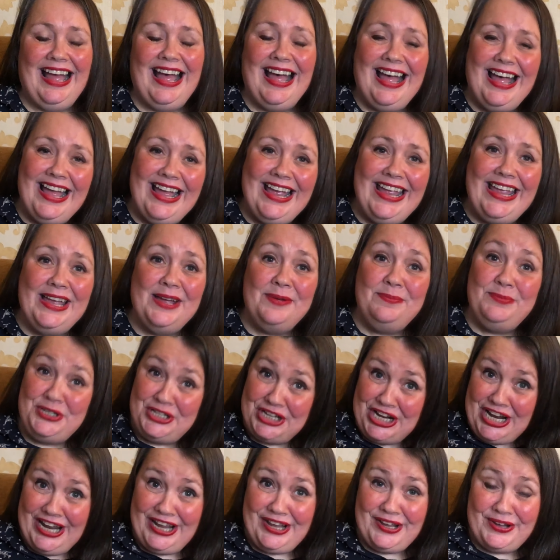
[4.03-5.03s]
Hi, I'm
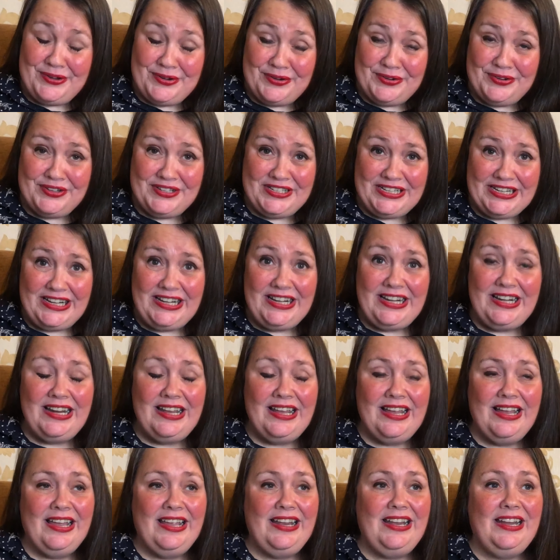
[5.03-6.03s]
Jaya Calder
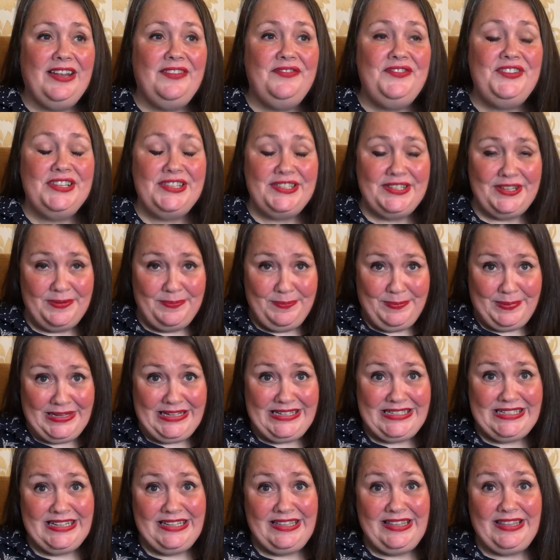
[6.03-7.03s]
and I've just
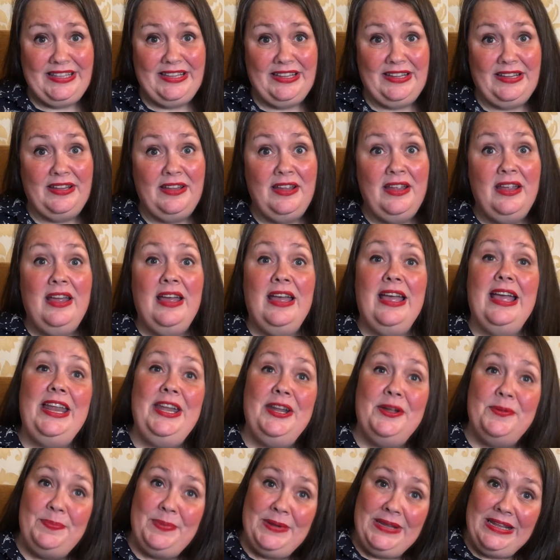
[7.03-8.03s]
completed the
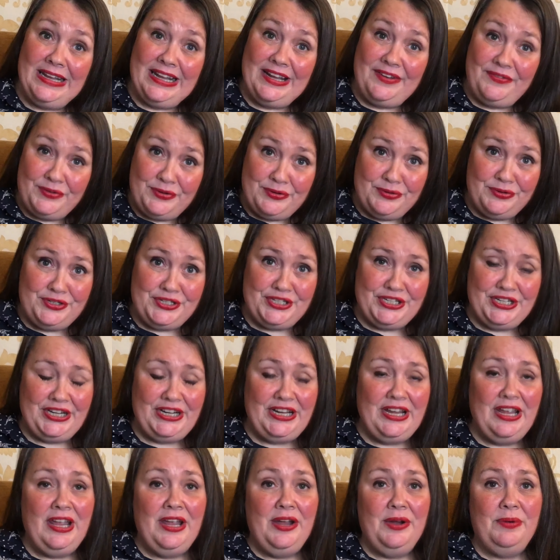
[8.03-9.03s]
NLP life
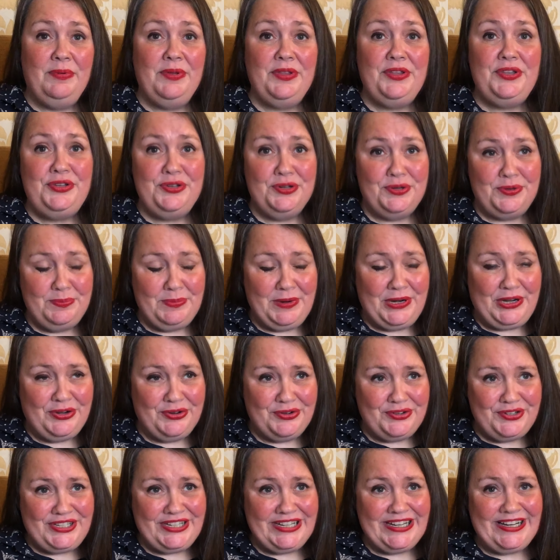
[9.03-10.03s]
coaching with Don
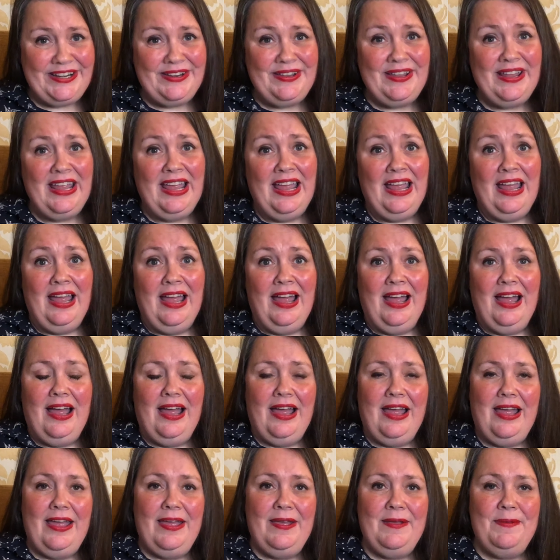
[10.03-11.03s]
MacNaughton.
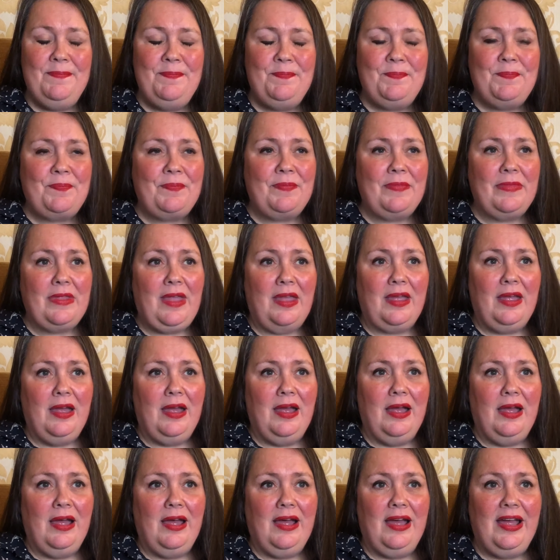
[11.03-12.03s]
Um,
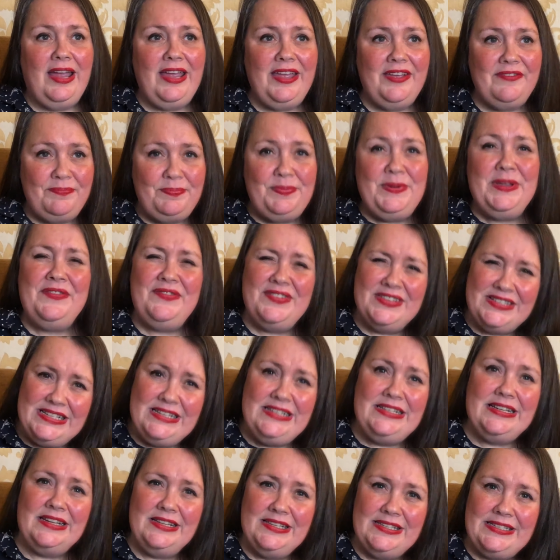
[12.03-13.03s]
I have
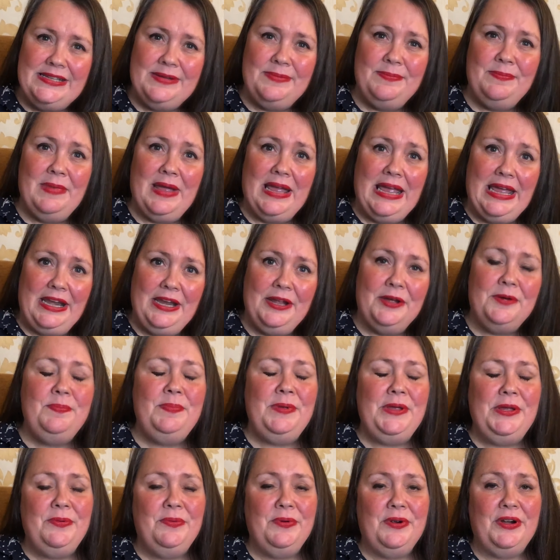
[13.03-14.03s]
previously done some
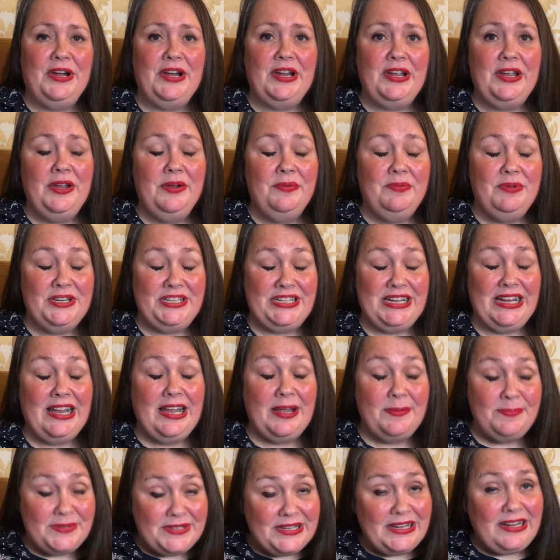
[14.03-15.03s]
NLP work which
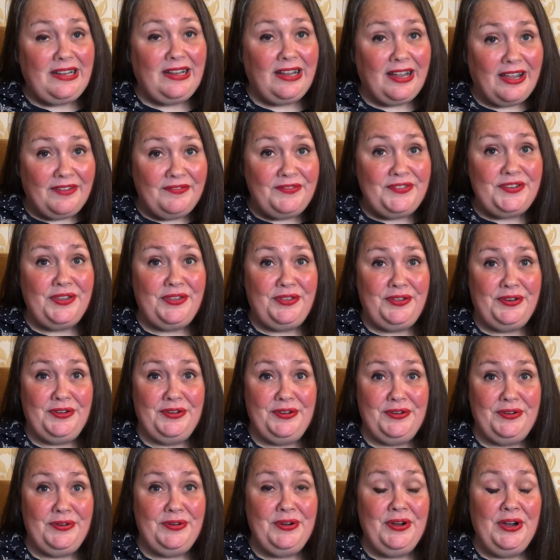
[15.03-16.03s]
I absolutely loved
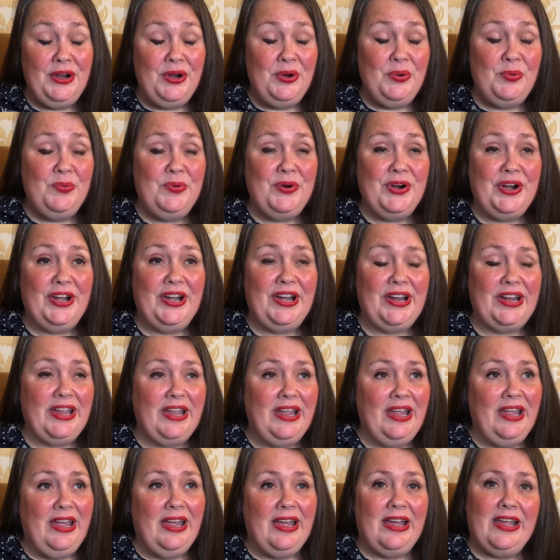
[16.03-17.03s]
through work
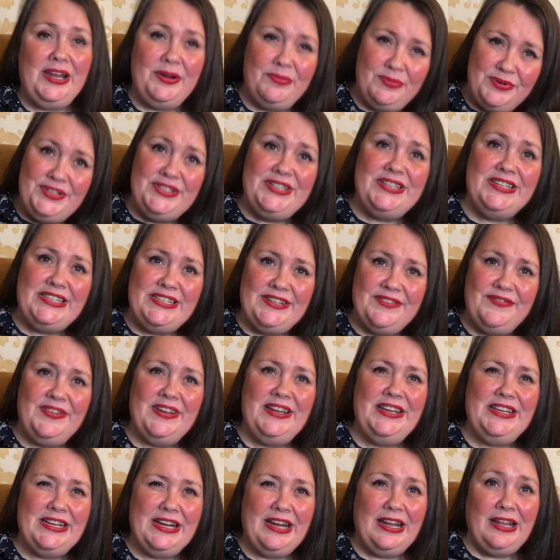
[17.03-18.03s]
and I wanted to
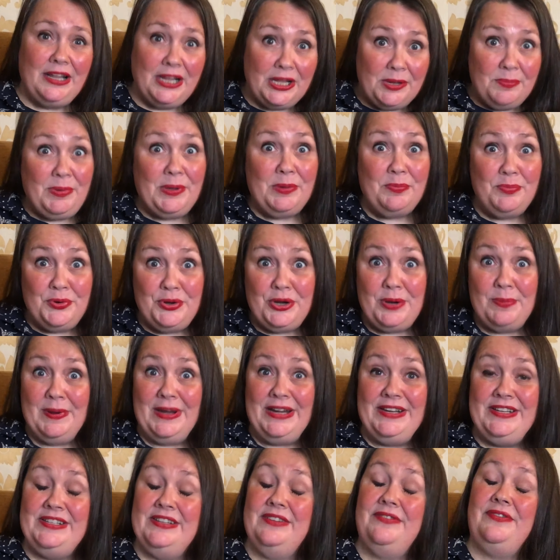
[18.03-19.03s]
find out a little bit more
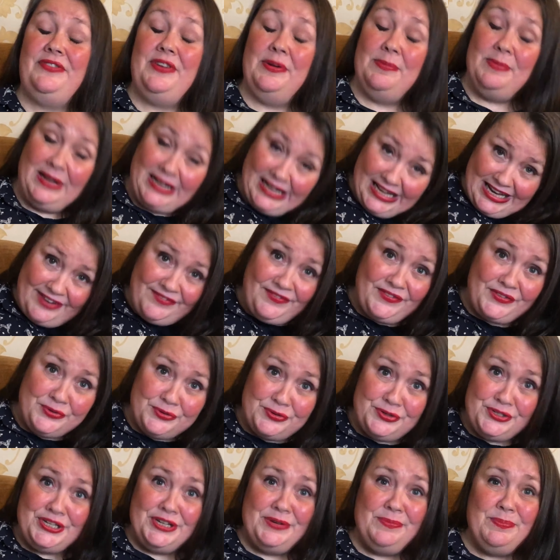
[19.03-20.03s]
about it from a life
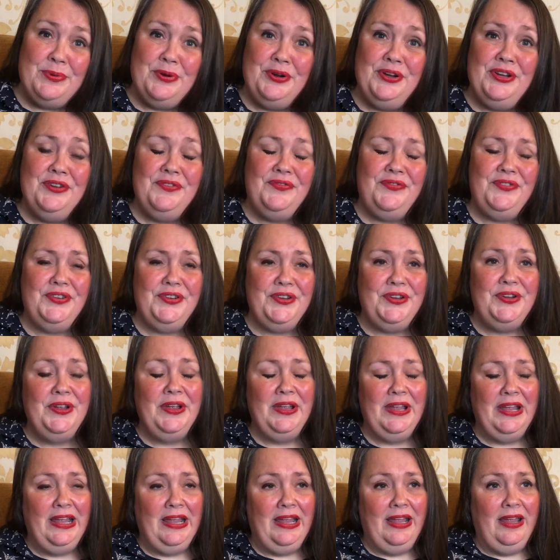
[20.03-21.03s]
coaching point of view.
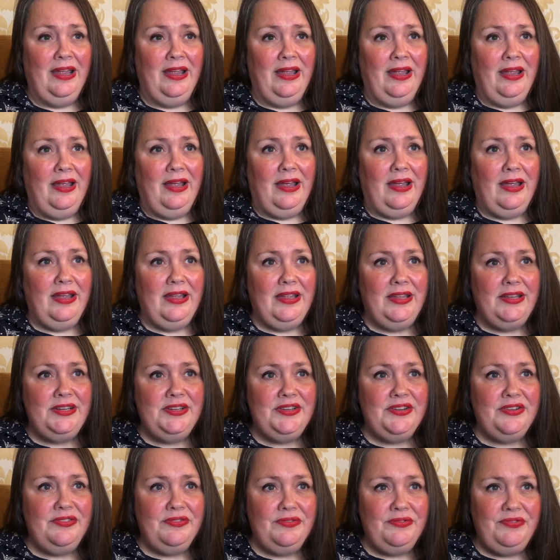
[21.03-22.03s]

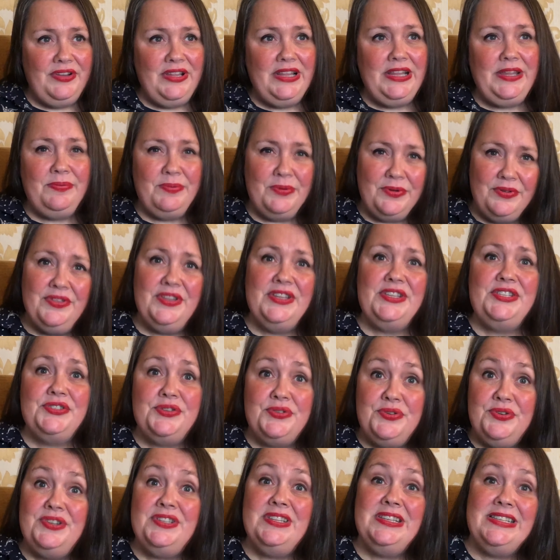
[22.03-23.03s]
And really what this
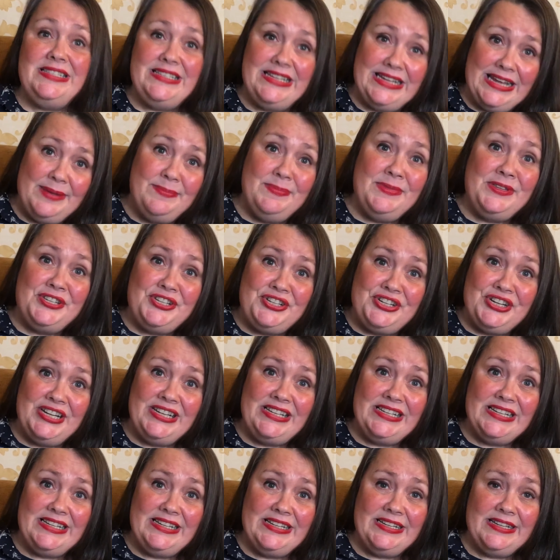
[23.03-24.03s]
course has
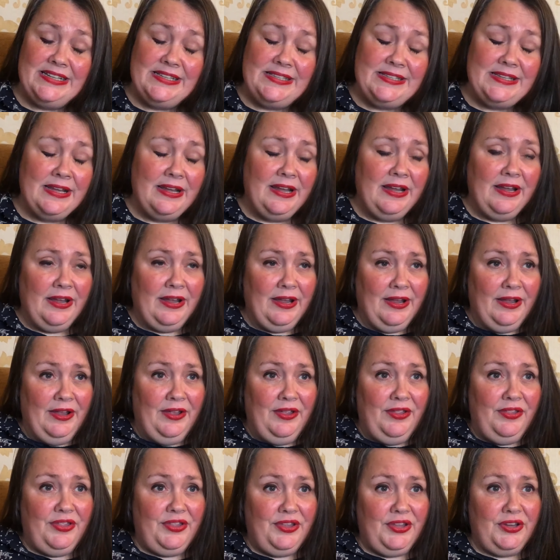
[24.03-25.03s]
demonstrated is
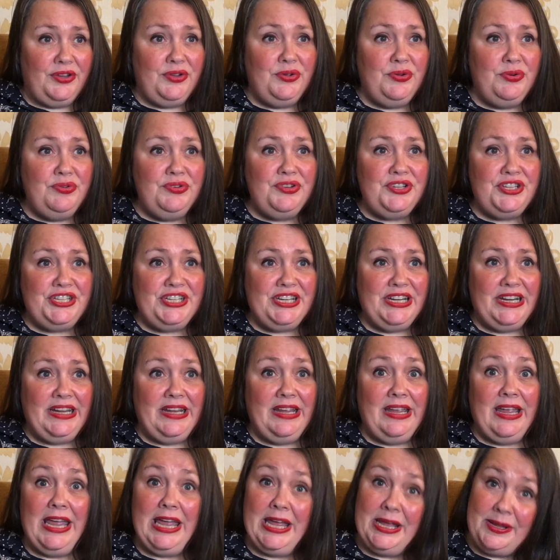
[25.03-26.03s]
that coaching
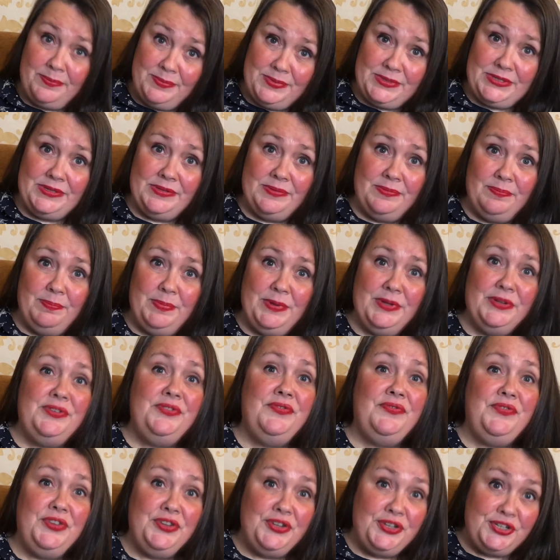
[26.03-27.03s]
helps build
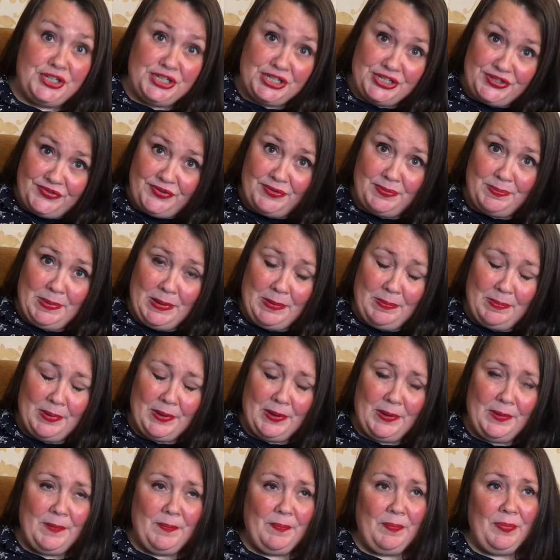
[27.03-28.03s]
futures for
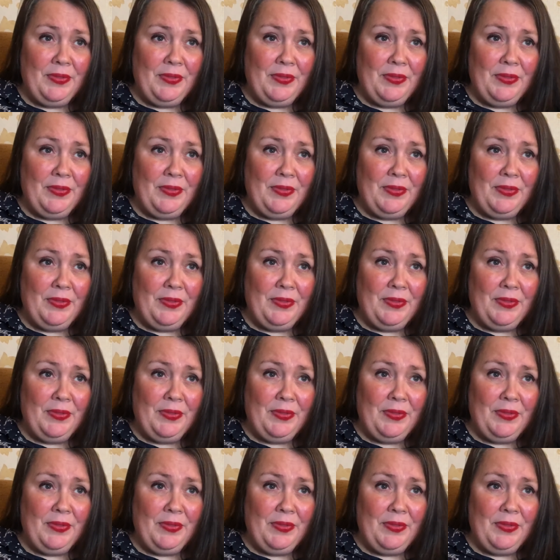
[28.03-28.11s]
people.